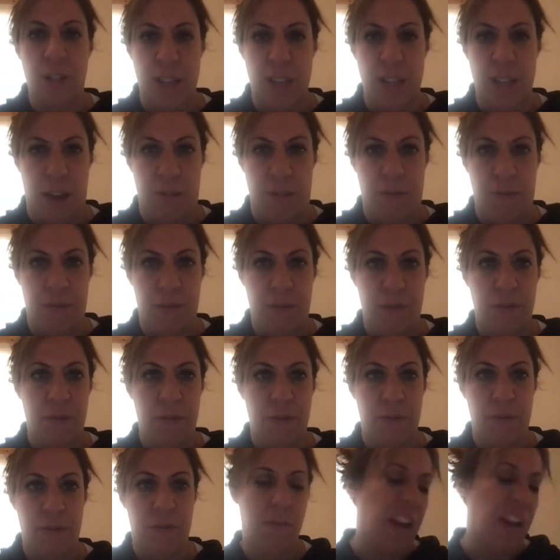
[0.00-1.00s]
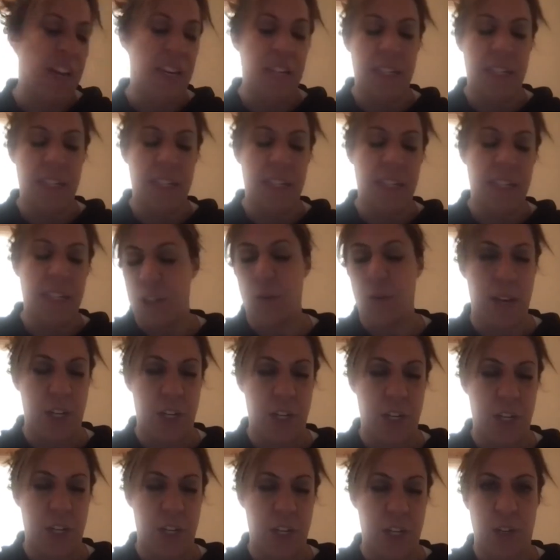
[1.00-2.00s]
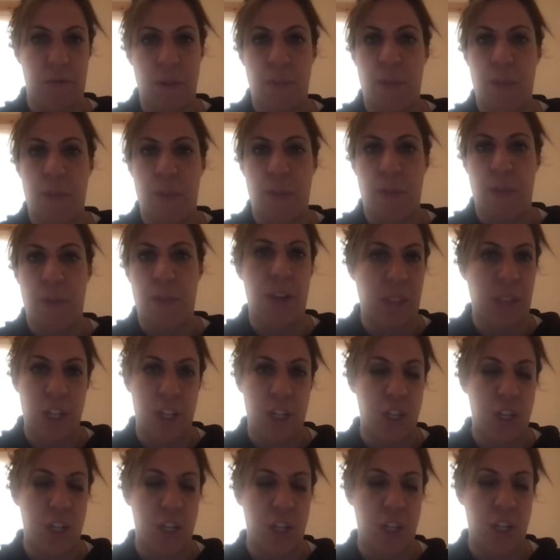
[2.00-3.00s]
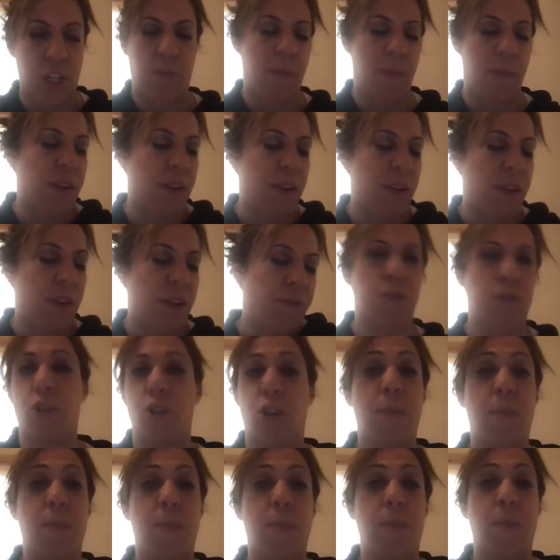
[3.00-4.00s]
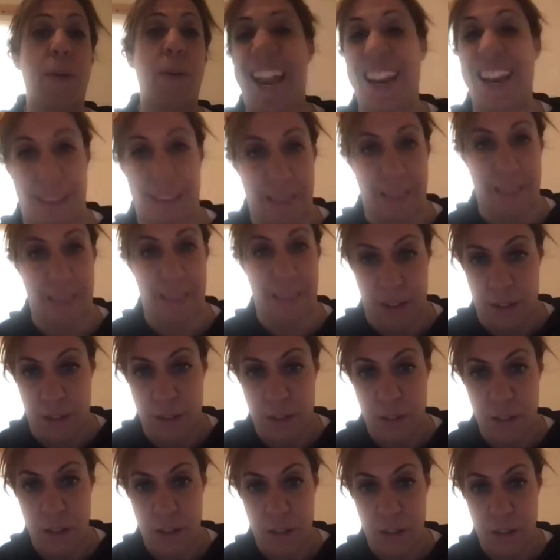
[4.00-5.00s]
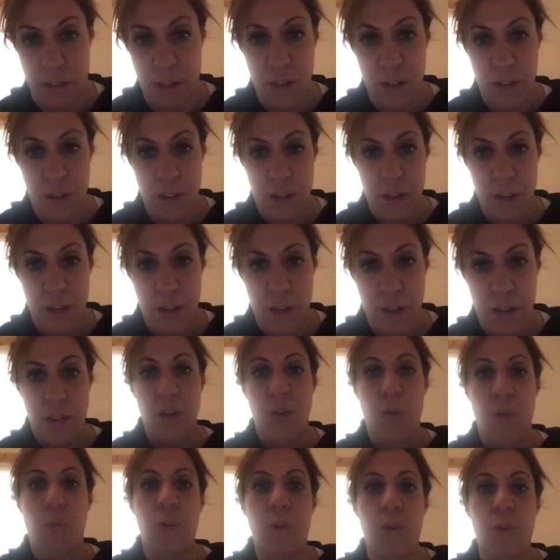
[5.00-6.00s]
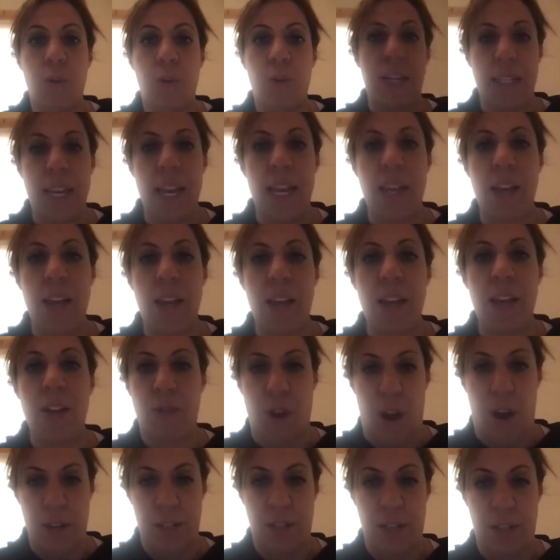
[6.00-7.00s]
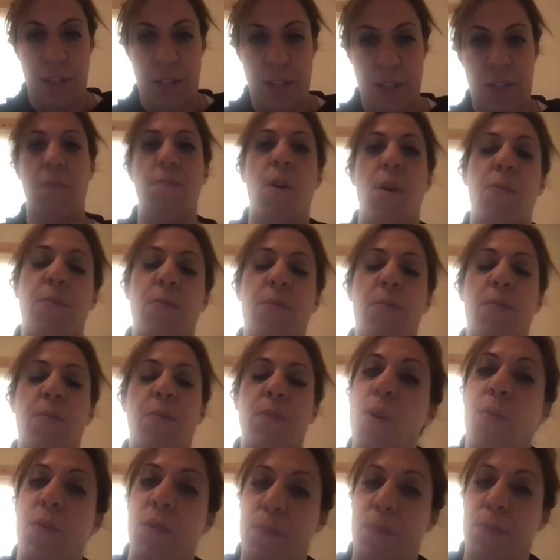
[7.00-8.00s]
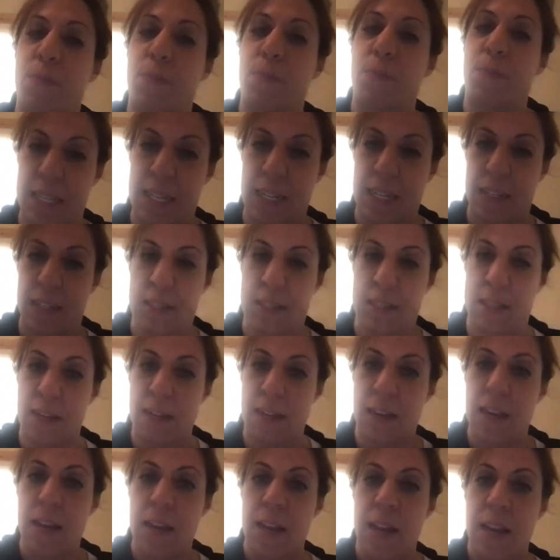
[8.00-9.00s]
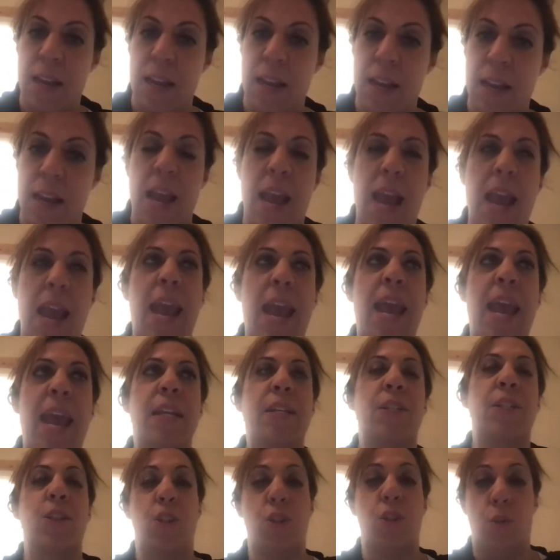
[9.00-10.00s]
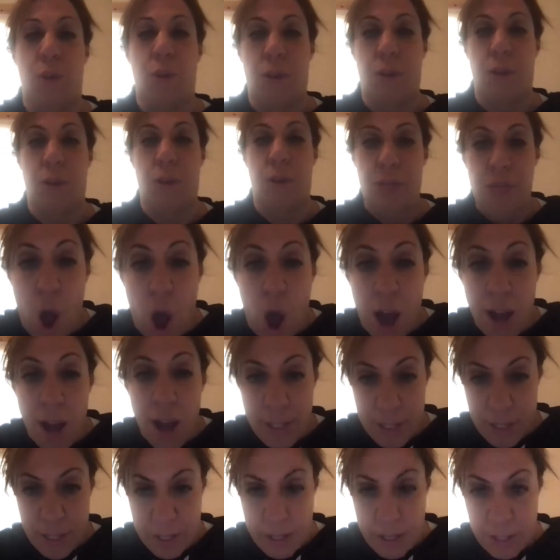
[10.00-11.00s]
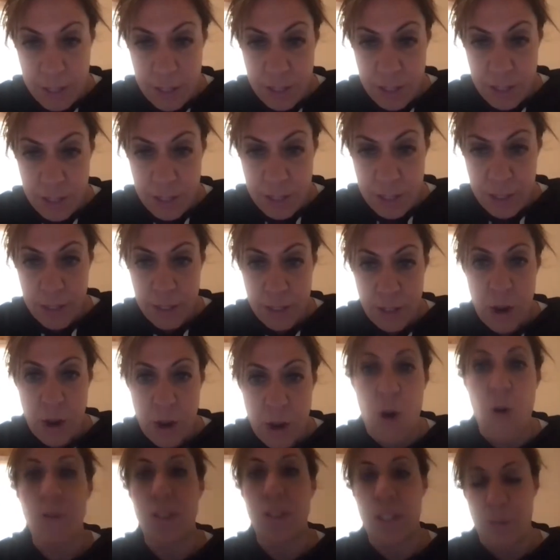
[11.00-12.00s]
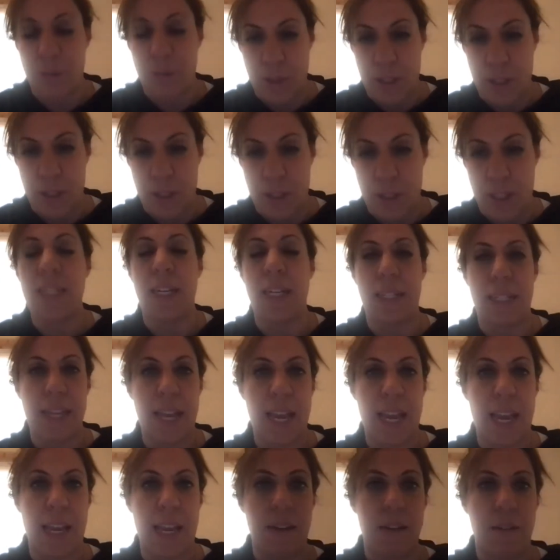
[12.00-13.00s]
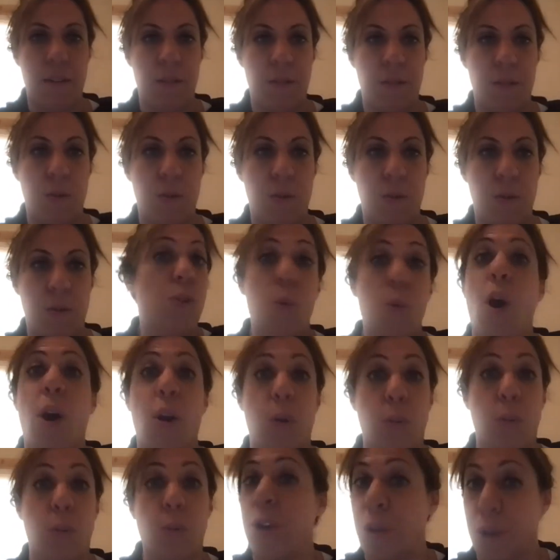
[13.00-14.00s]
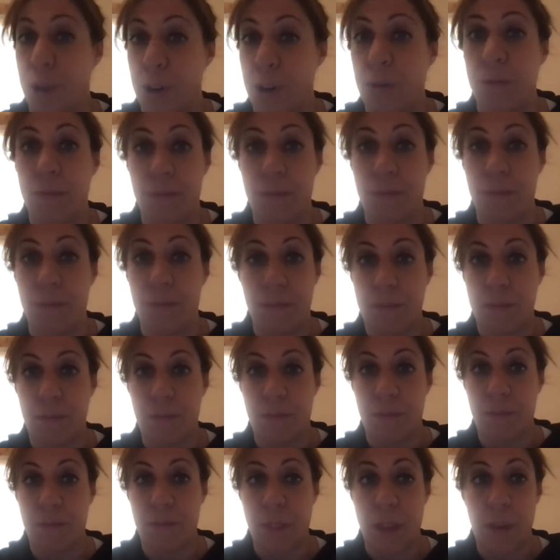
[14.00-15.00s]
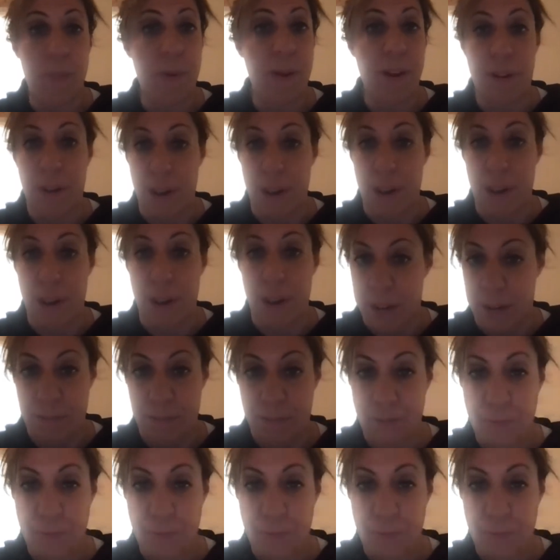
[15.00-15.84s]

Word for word: yourself about any situation, about your relationship, about your future, about anything will dictate your thoughts on a moment to moment basis. And your thoughts ultimately dictate who you are and what you do, period.